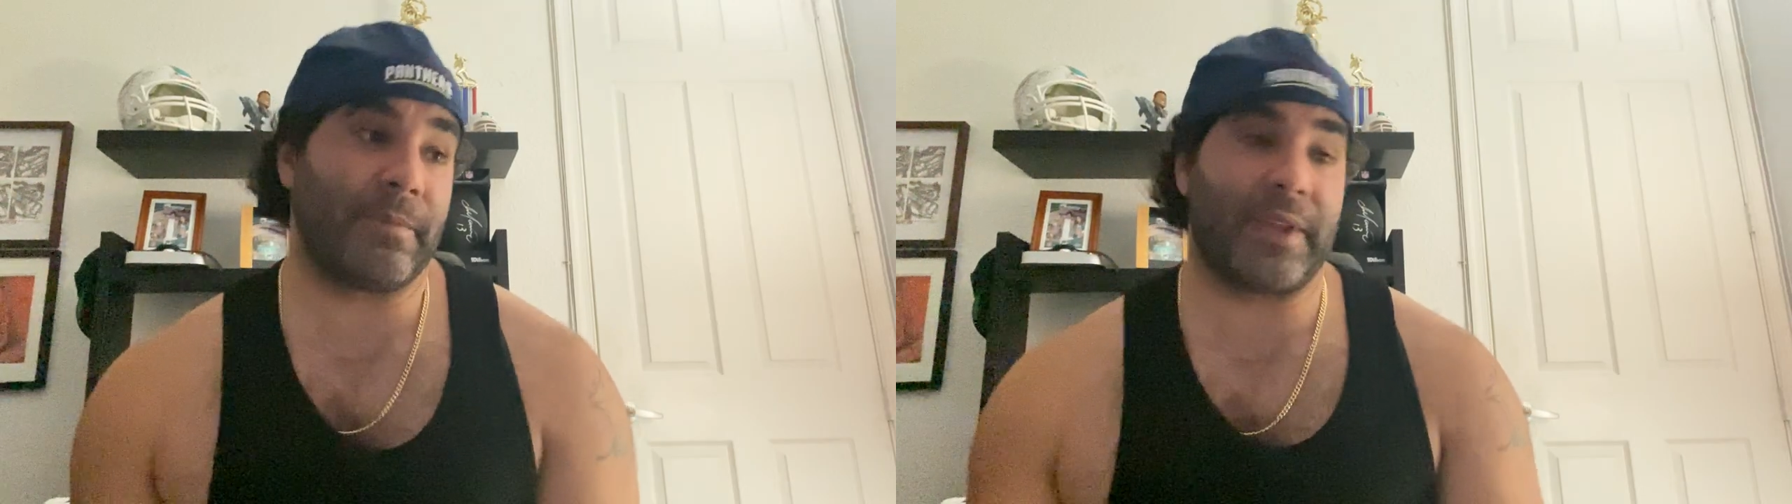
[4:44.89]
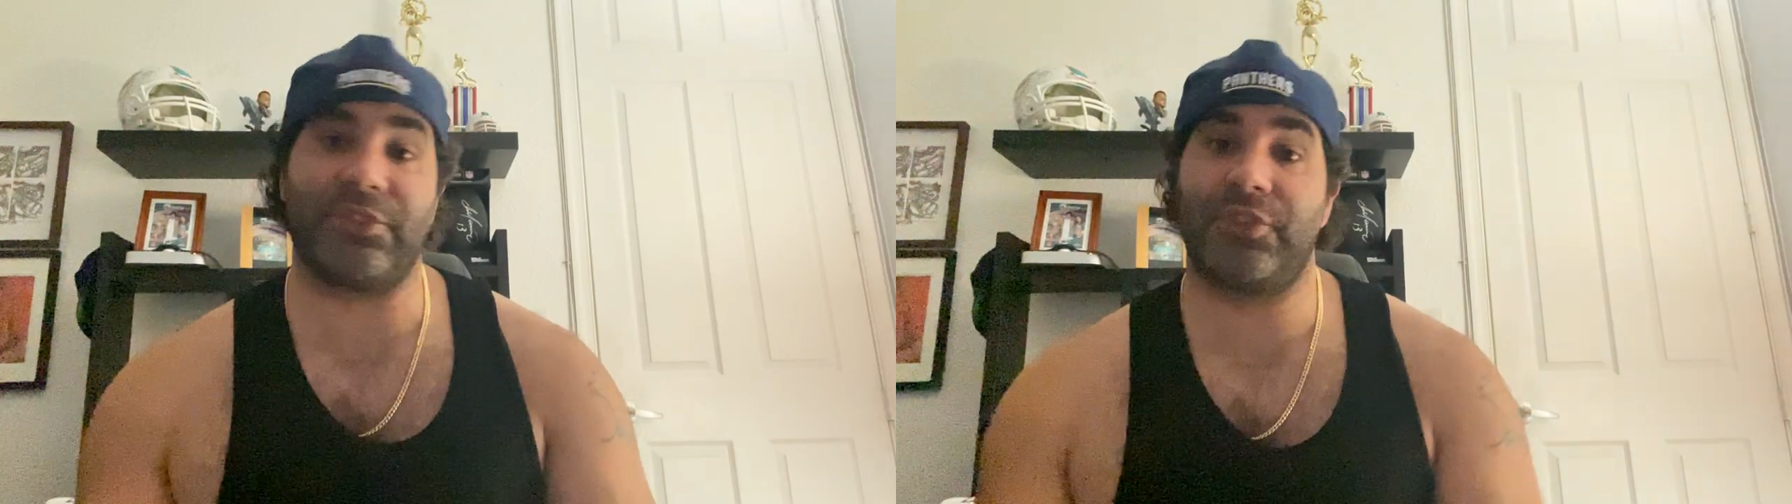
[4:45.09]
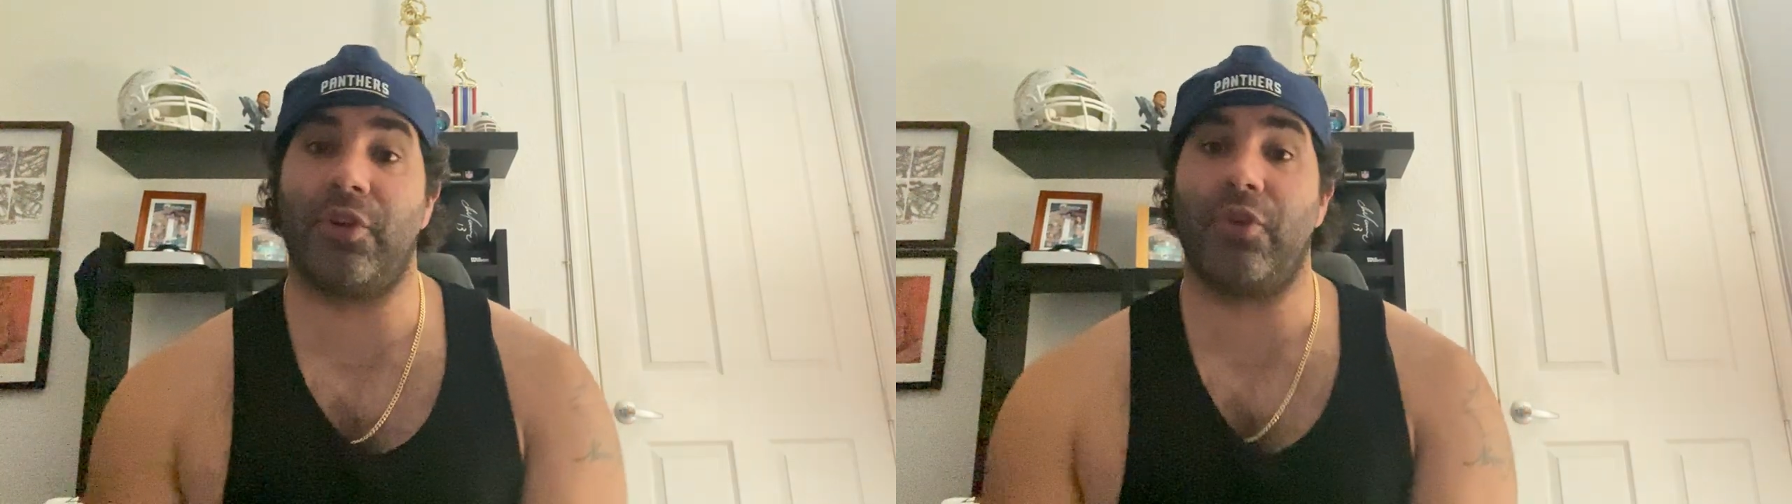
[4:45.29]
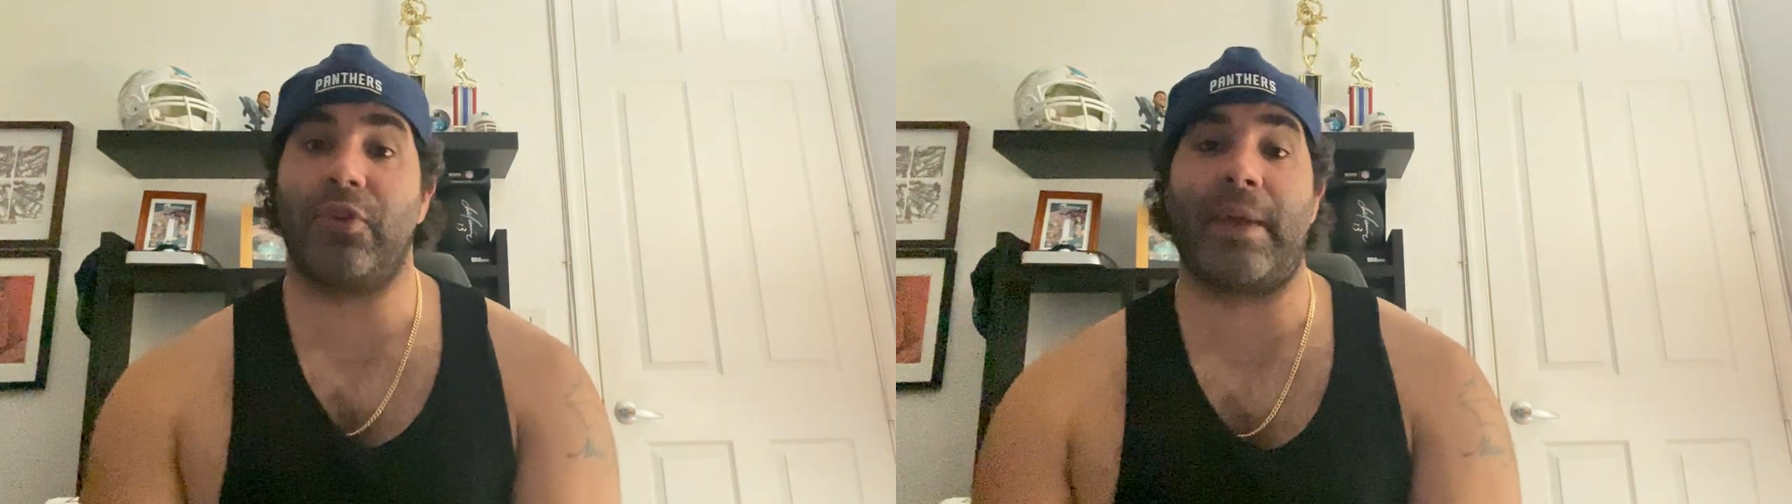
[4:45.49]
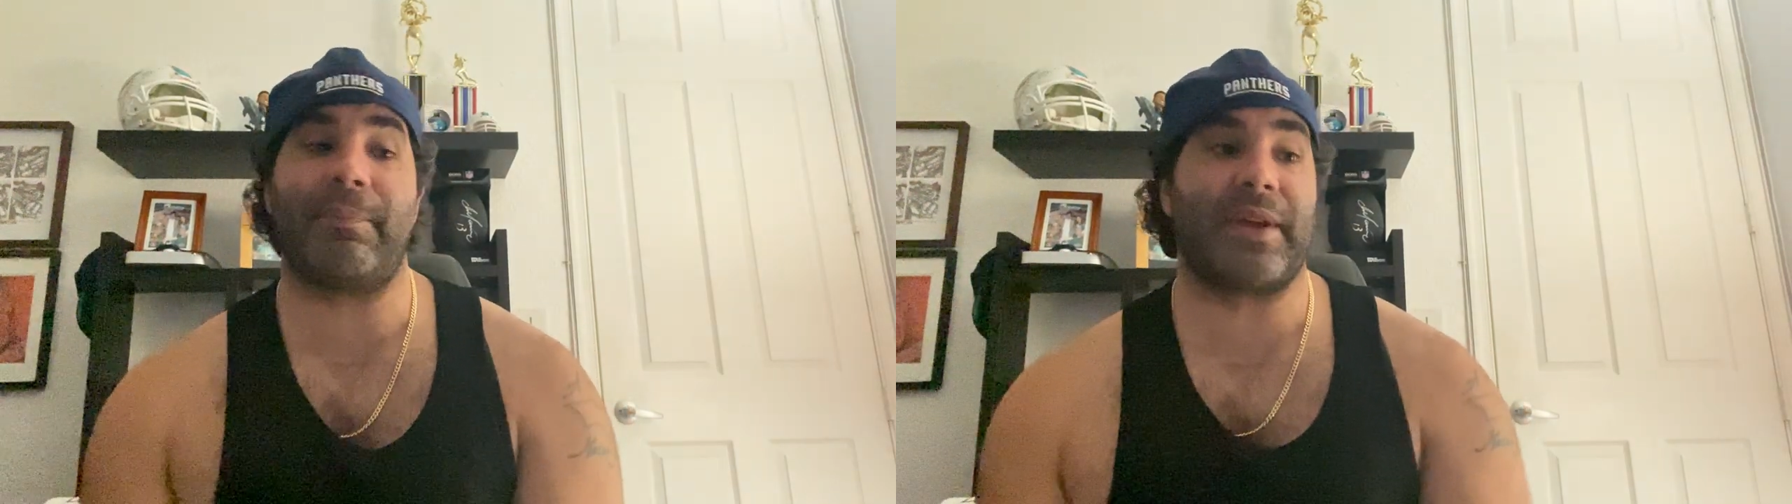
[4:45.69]
That's your whole
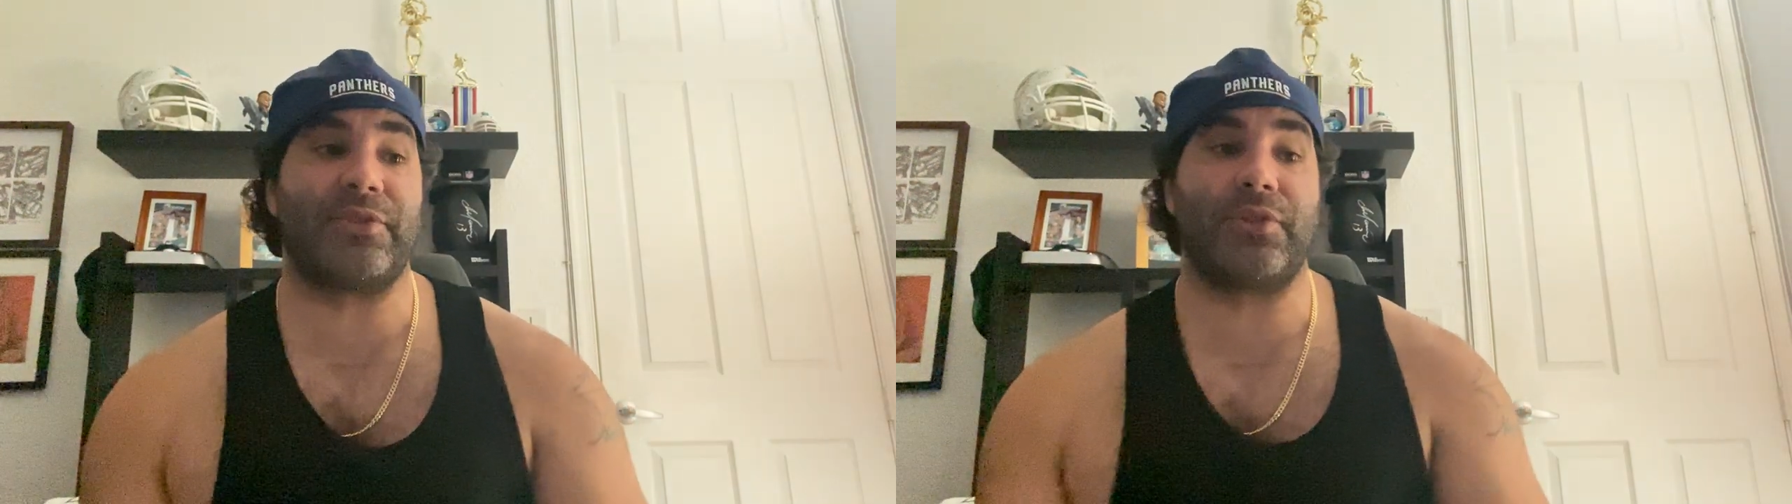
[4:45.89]
game plan,